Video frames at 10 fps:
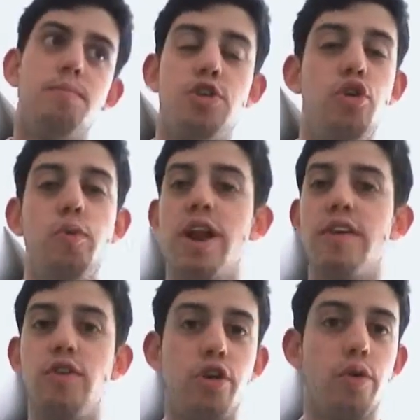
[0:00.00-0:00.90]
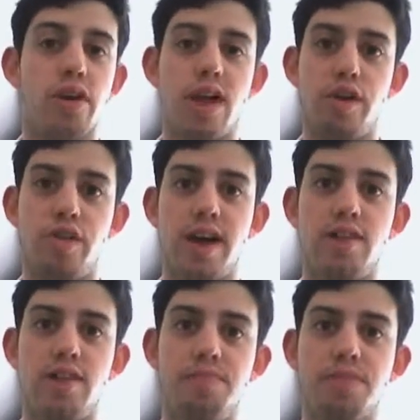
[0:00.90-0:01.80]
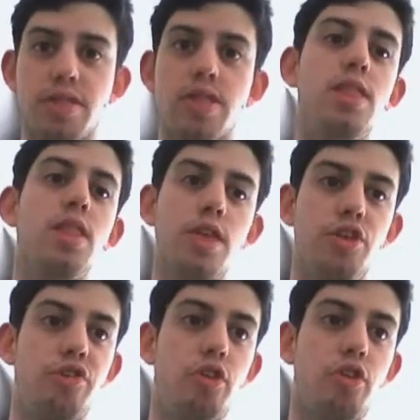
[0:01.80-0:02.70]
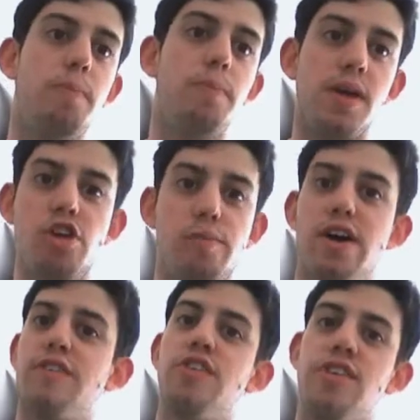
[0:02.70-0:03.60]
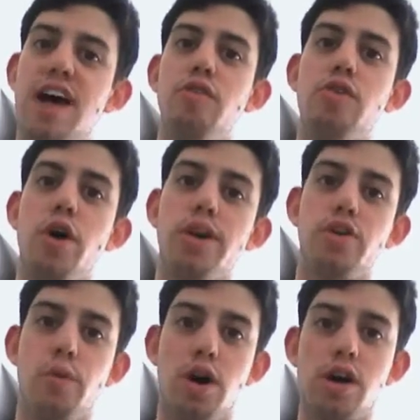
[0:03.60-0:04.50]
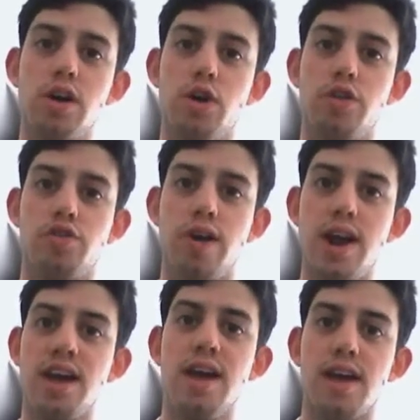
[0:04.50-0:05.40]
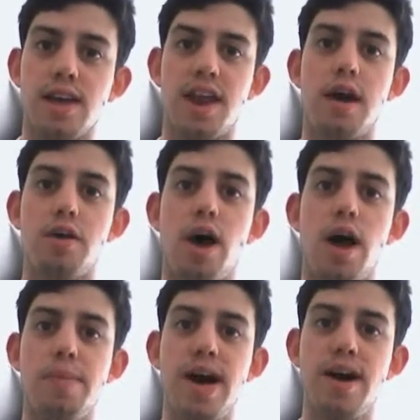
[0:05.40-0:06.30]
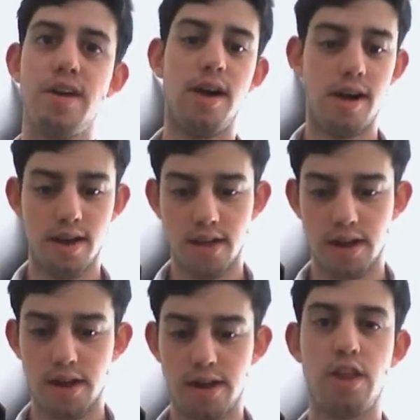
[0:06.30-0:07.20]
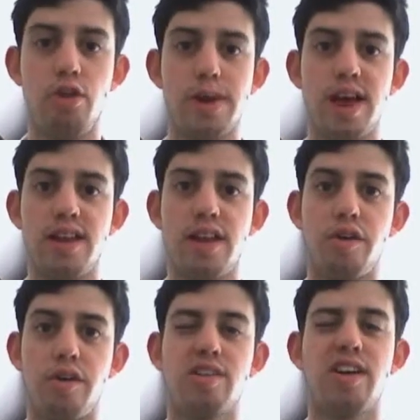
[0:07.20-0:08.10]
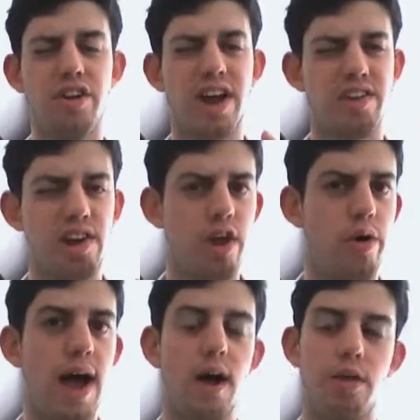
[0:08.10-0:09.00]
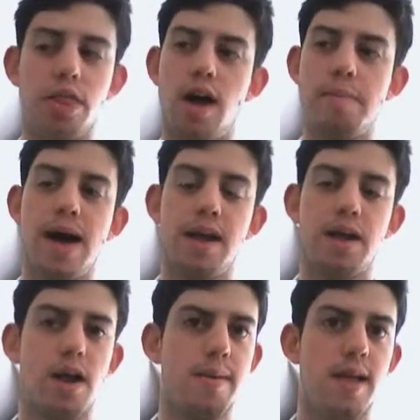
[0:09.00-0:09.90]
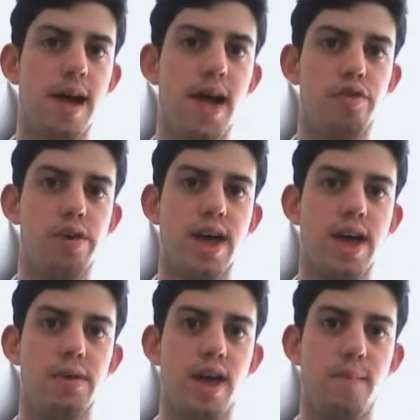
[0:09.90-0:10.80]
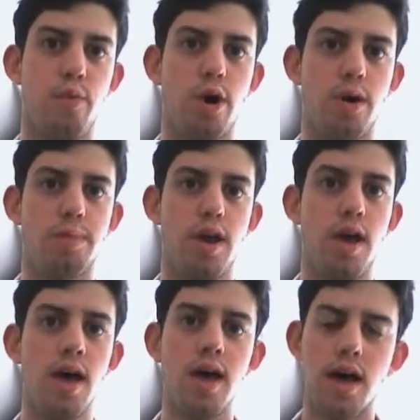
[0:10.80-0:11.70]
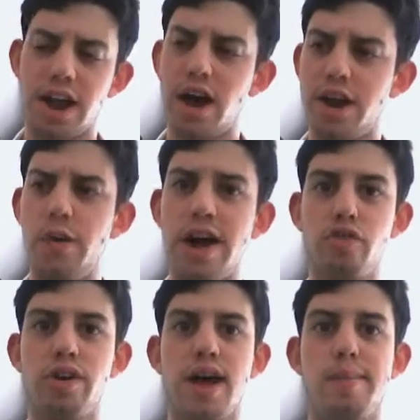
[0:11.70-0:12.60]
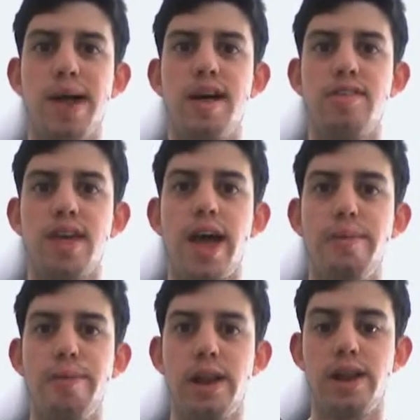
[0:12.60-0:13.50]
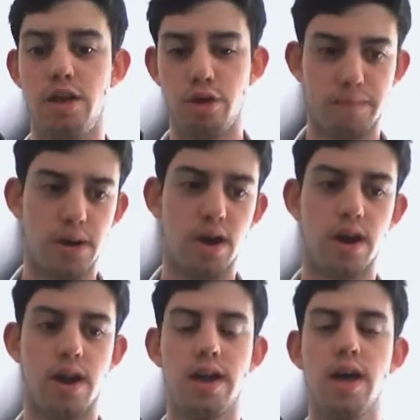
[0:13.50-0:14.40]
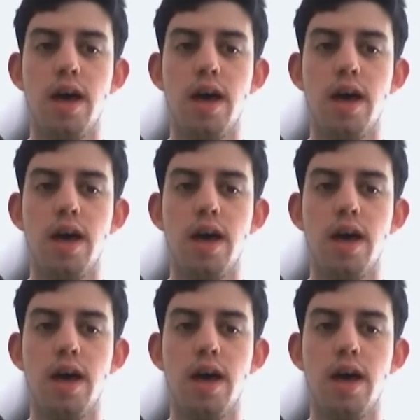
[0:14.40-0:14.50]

do whatever you do on Deus Ex, stop, eat your breakfast. As you're going to work on the train, get out your iPad, continue playing Deus Ex. I don't actually know how the iPad and Android tablet games work, but I know Android tablet has the capability you can plug in like